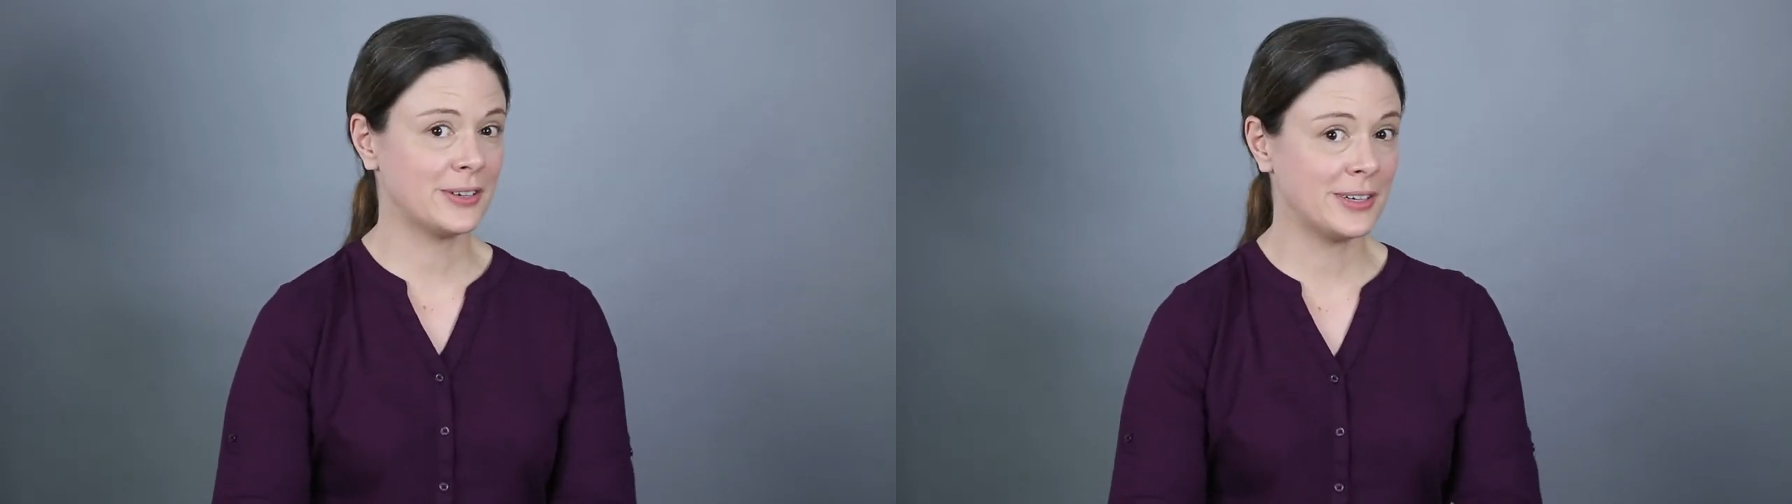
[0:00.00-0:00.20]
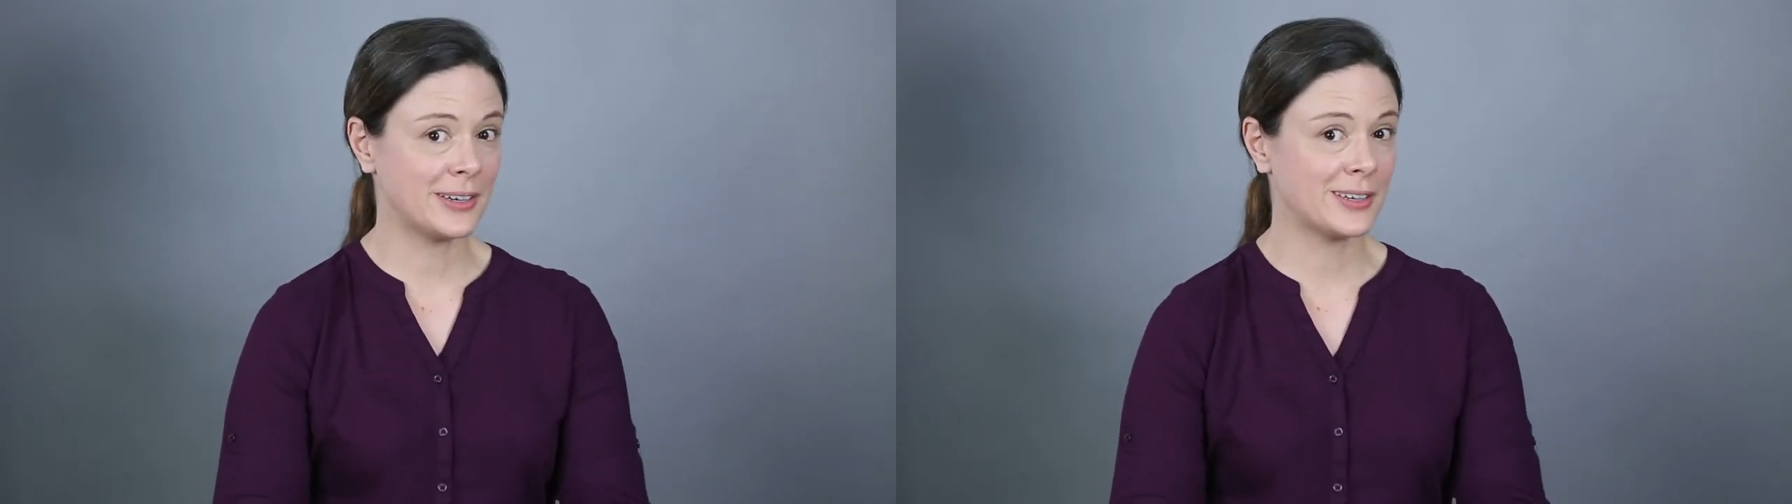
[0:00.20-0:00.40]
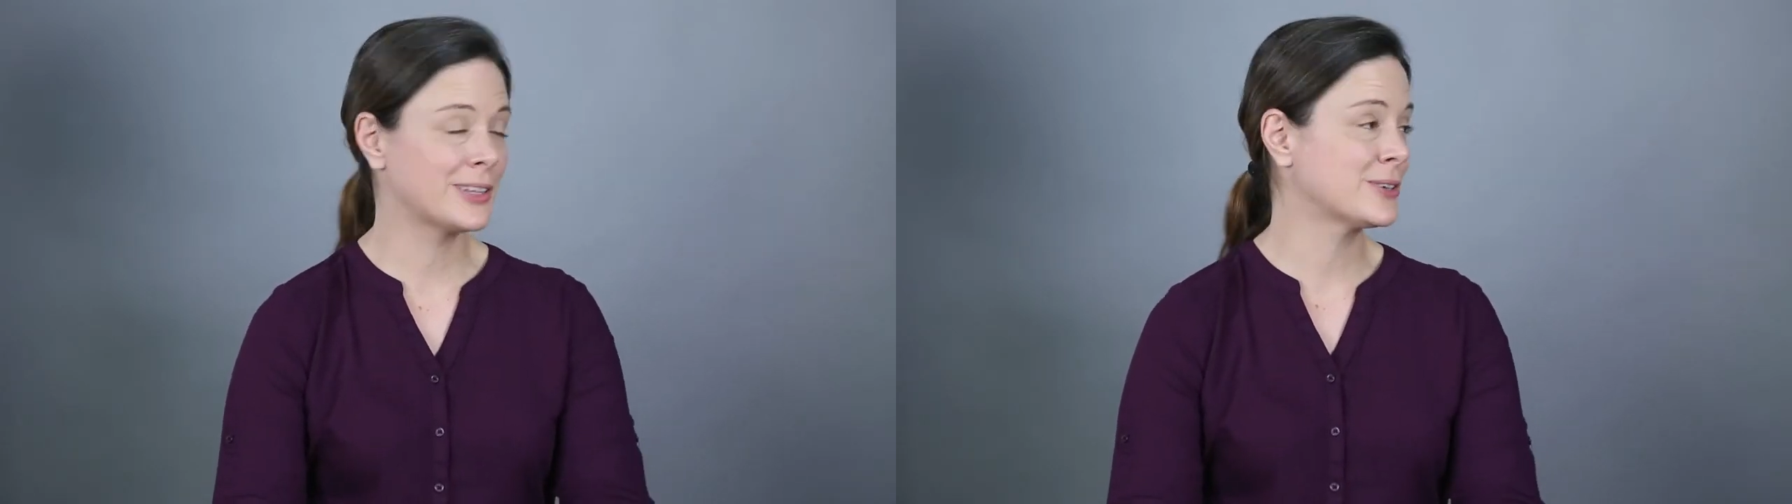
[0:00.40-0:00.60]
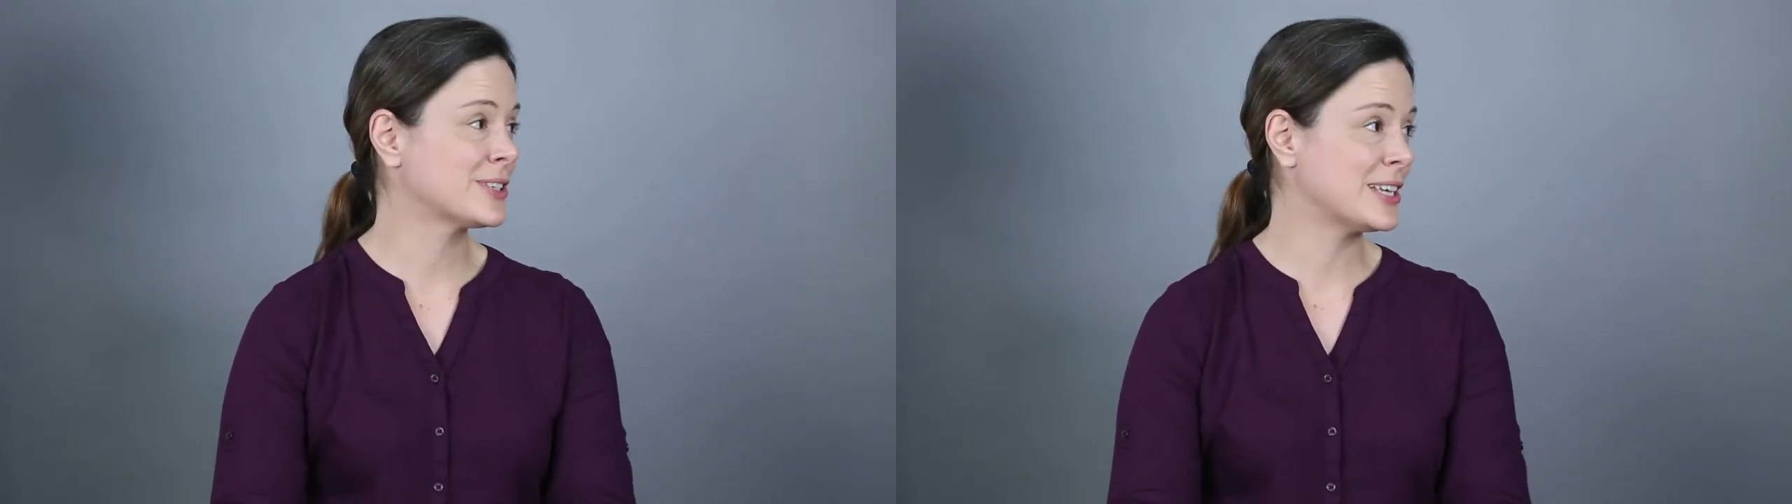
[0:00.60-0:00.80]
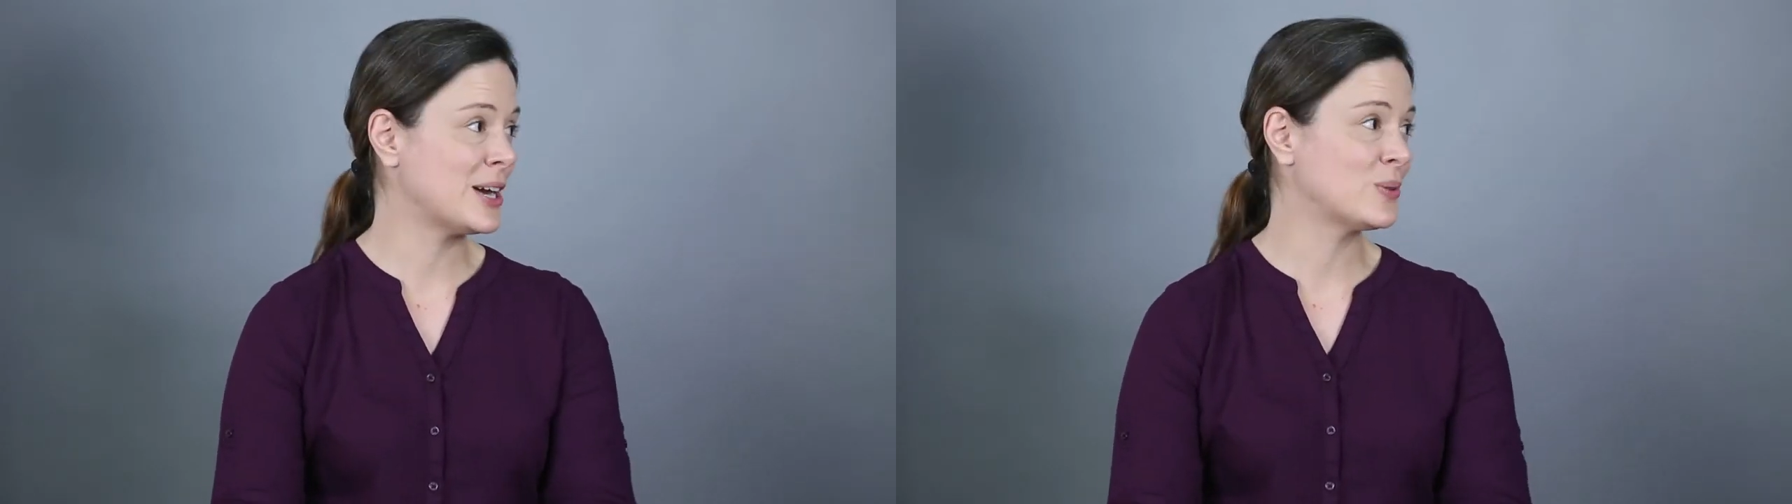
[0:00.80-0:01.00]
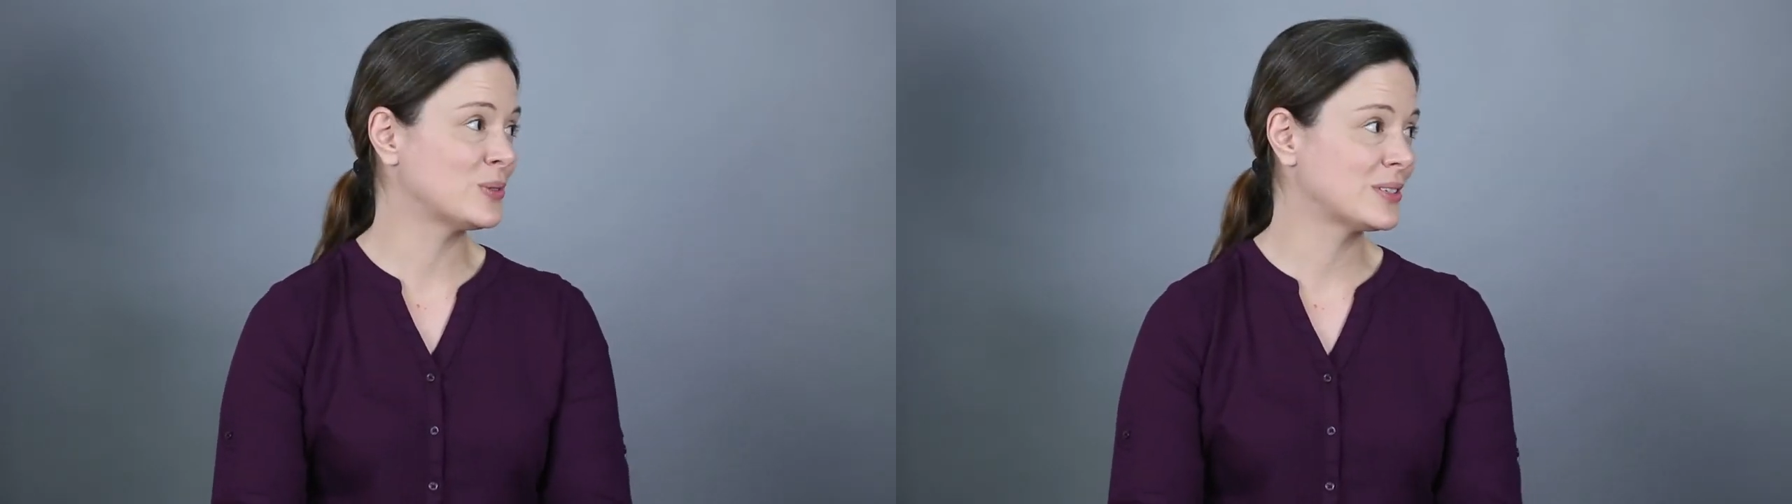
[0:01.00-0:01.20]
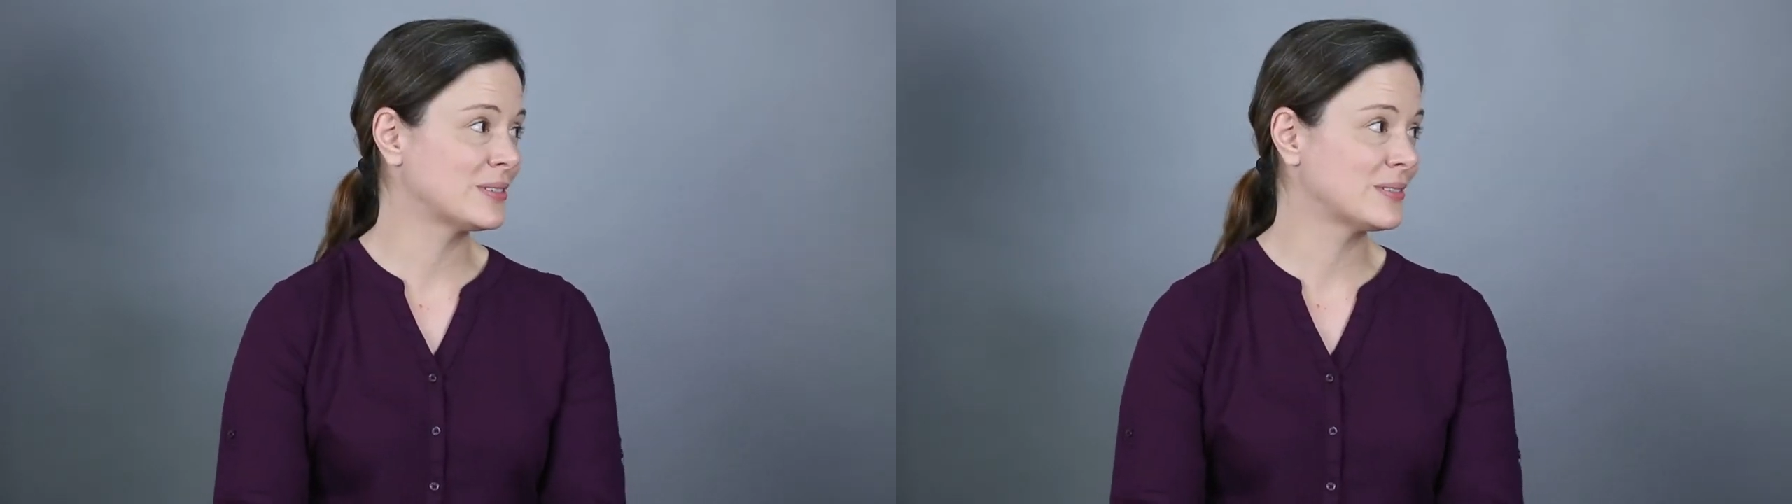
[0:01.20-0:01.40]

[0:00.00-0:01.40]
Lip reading: could get clear sound?